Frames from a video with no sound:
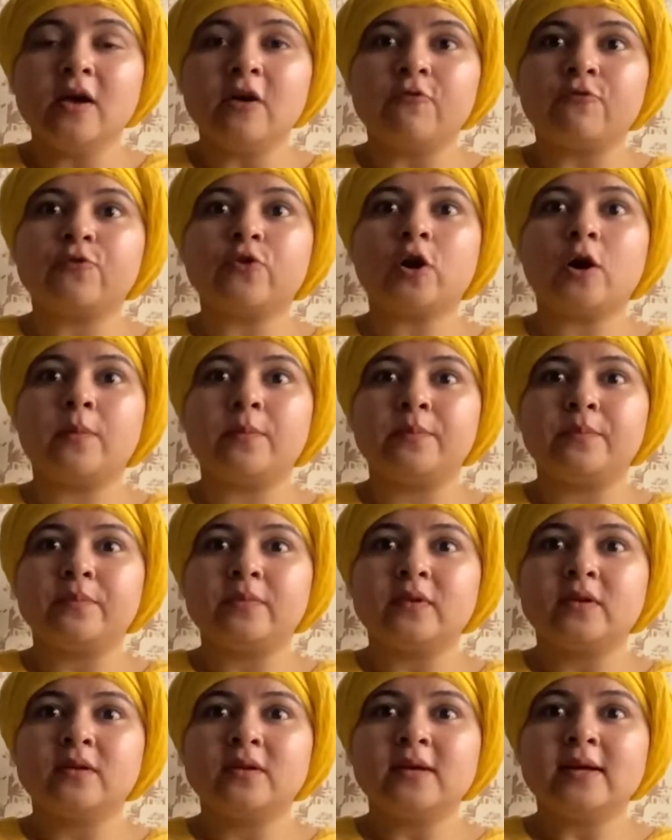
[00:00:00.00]
From
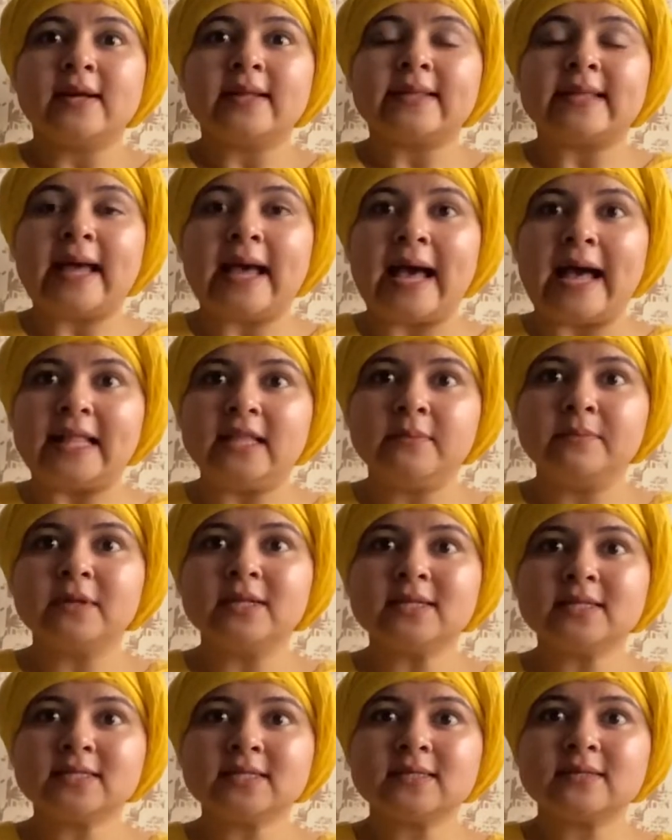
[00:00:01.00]
the
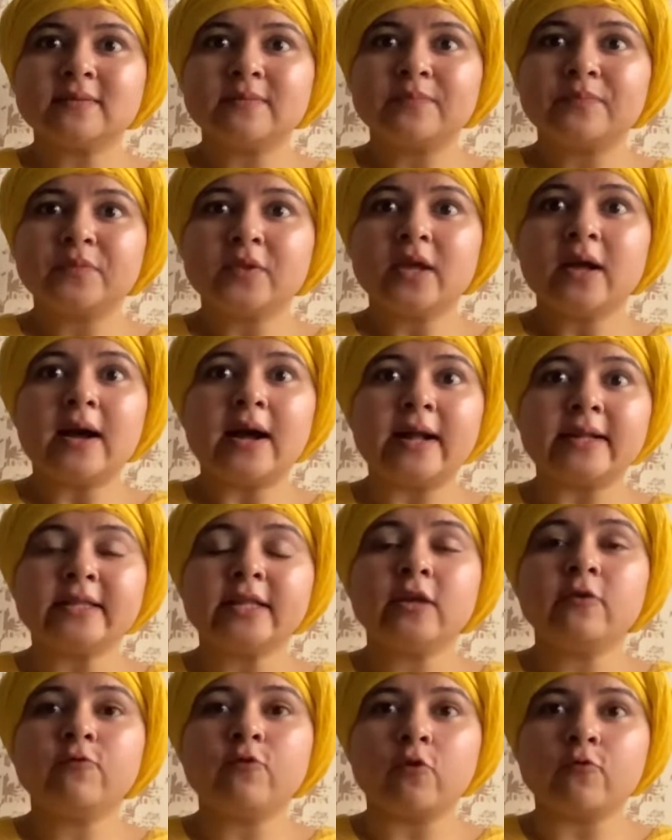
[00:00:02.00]
animals
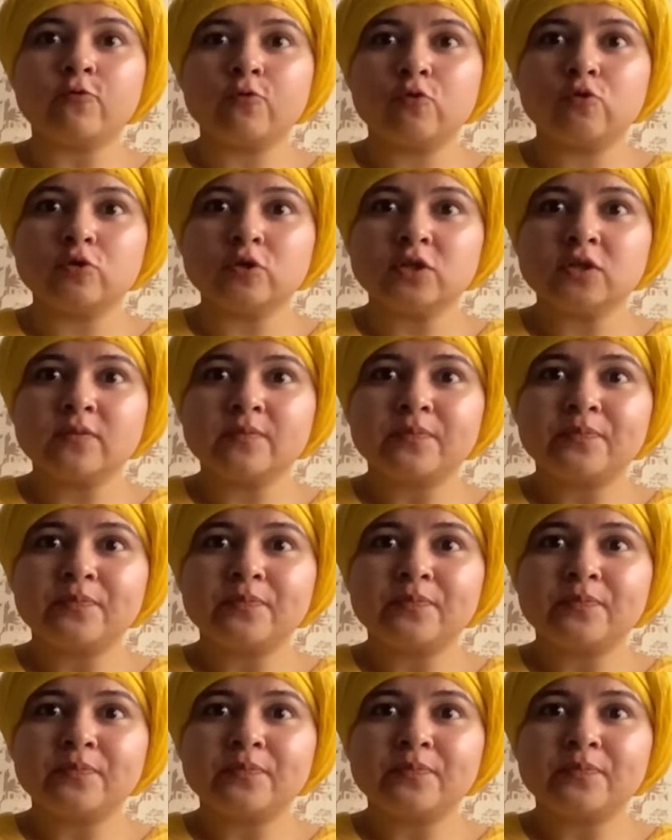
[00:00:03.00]
hunting for food,